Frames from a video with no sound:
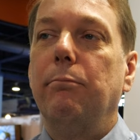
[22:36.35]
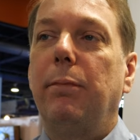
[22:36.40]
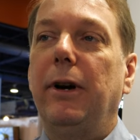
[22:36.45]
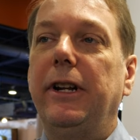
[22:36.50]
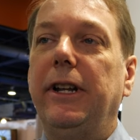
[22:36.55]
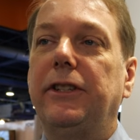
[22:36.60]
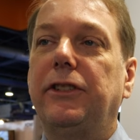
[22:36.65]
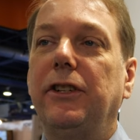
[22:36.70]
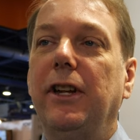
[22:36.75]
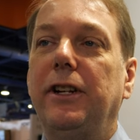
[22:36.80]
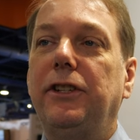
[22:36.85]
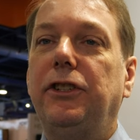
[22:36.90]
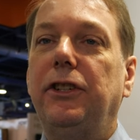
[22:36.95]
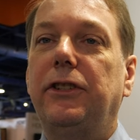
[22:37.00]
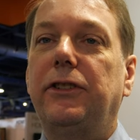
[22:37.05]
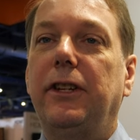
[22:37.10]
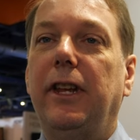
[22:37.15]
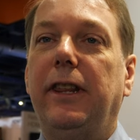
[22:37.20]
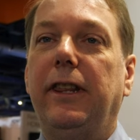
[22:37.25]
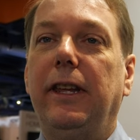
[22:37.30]
But it's not
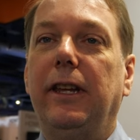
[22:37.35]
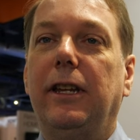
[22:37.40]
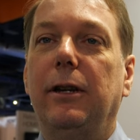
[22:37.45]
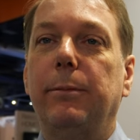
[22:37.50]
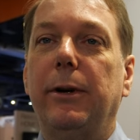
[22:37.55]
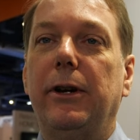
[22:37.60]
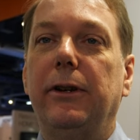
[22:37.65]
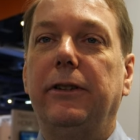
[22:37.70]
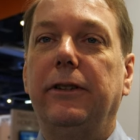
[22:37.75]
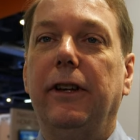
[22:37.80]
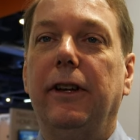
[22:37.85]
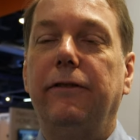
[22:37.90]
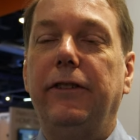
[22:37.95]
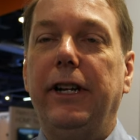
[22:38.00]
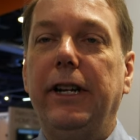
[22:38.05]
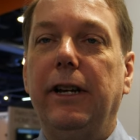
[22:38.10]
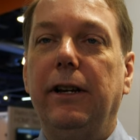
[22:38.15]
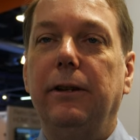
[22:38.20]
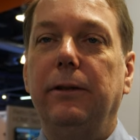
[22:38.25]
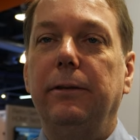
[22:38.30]
just, I think, about
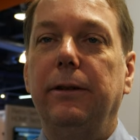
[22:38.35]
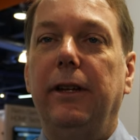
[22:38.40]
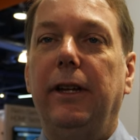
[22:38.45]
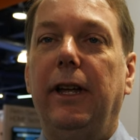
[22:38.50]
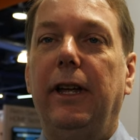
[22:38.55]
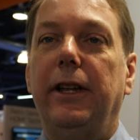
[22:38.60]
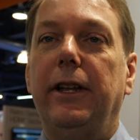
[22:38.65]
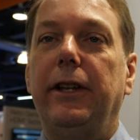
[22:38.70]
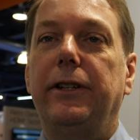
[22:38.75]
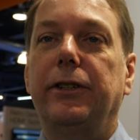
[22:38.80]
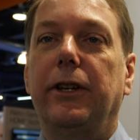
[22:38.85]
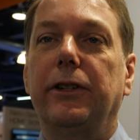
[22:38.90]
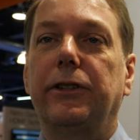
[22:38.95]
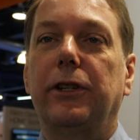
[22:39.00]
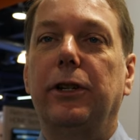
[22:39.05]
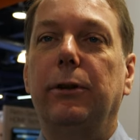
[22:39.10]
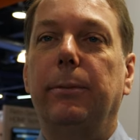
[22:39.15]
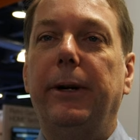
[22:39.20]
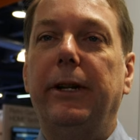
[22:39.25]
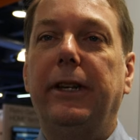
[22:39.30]
video, it's
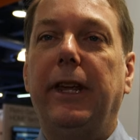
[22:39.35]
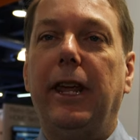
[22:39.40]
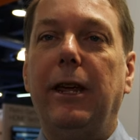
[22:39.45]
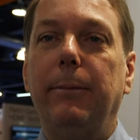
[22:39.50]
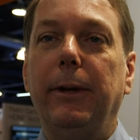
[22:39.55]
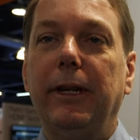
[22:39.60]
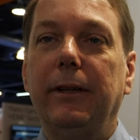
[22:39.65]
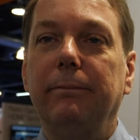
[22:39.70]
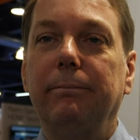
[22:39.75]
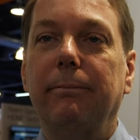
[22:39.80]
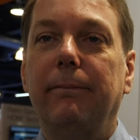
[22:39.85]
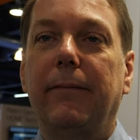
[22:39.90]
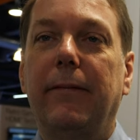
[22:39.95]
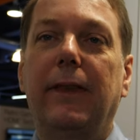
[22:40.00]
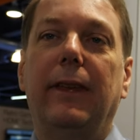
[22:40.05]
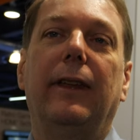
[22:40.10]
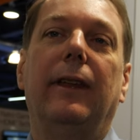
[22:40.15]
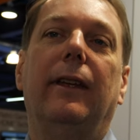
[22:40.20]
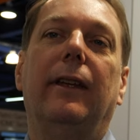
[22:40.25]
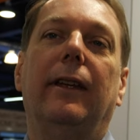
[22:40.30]
also about gaming,
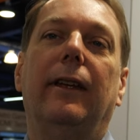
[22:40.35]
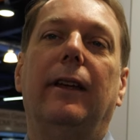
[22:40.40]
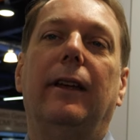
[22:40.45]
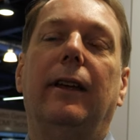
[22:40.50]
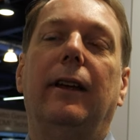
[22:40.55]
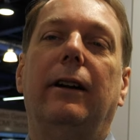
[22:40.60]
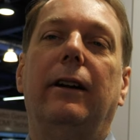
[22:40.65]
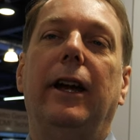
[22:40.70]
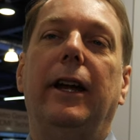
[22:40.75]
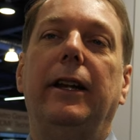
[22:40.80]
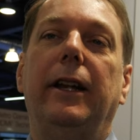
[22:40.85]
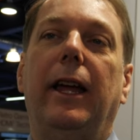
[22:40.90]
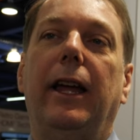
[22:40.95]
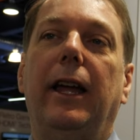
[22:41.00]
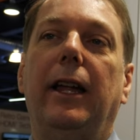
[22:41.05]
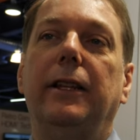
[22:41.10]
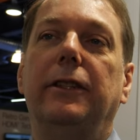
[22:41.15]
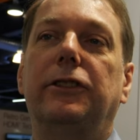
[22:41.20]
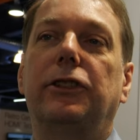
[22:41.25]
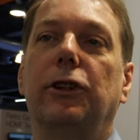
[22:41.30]
right?
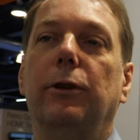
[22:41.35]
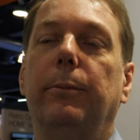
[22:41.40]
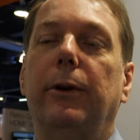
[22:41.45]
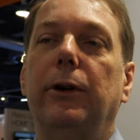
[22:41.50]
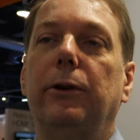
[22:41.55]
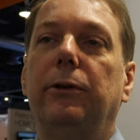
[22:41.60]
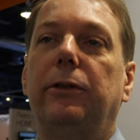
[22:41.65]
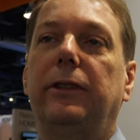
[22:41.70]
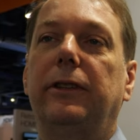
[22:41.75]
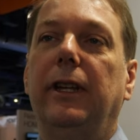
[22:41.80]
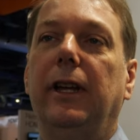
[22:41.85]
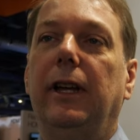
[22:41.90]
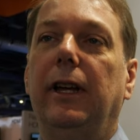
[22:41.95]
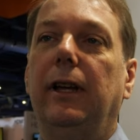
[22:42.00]
And so both